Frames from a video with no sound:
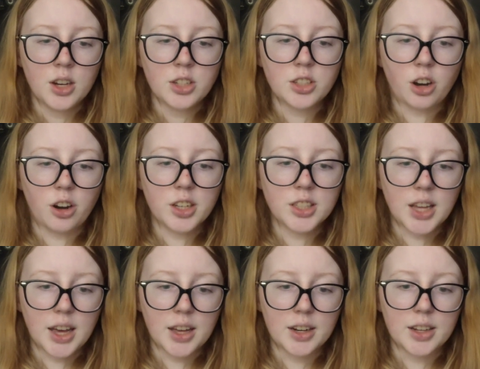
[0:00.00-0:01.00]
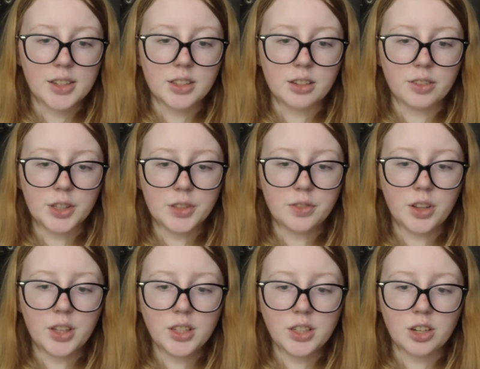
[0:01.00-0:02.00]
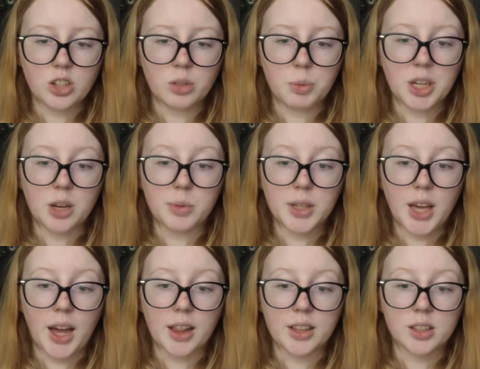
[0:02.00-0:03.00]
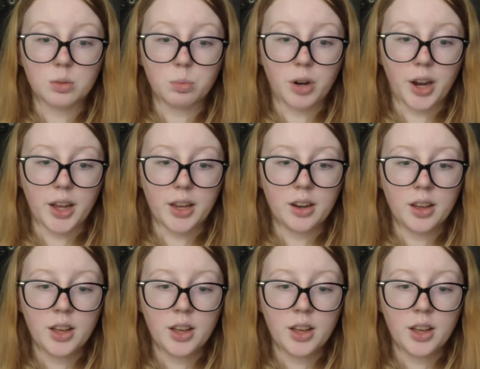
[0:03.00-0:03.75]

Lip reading: Shahrazad is the first volunteer to become Khalid's bride.